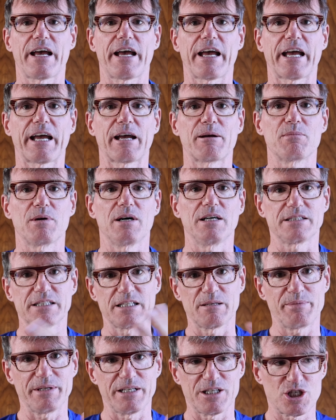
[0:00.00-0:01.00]
I
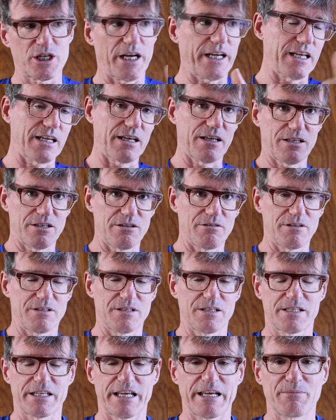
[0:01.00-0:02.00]
did a bit of checking, doing
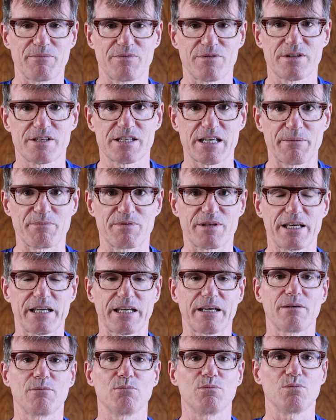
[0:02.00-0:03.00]
the same
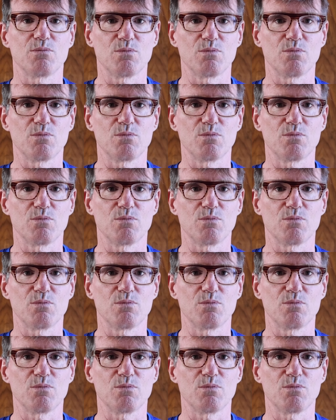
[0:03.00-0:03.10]
thing,